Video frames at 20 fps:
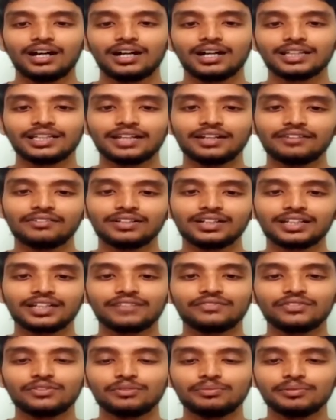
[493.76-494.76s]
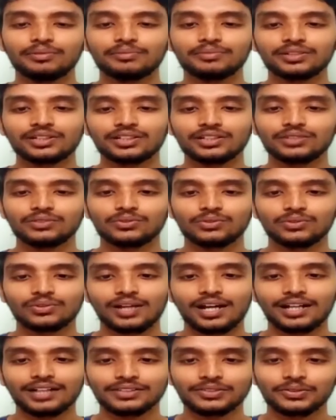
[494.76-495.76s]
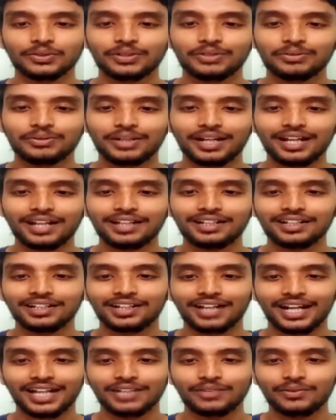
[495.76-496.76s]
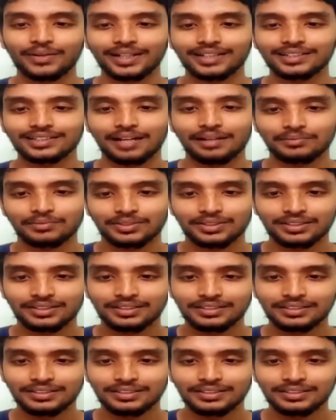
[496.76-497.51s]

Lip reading: they will give you permission to do that. So you can write your exams.